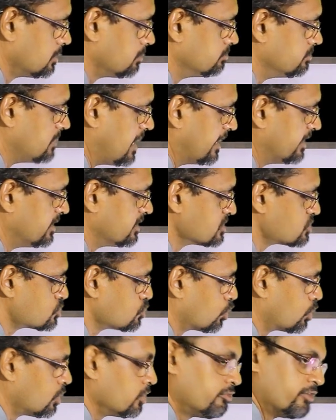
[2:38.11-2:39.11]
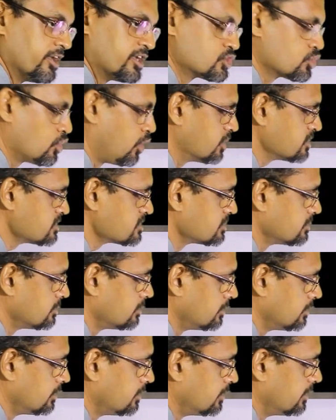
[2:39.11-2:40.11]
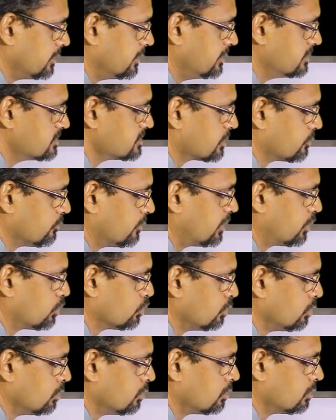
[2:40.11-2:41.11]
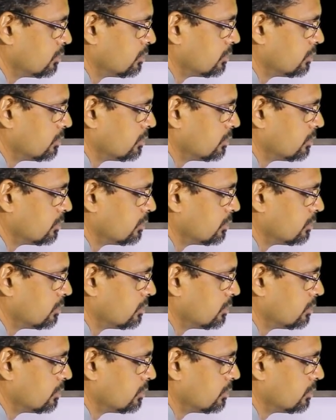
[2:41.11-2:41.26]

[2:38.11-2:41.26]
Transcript: minus total fixed cost is equal to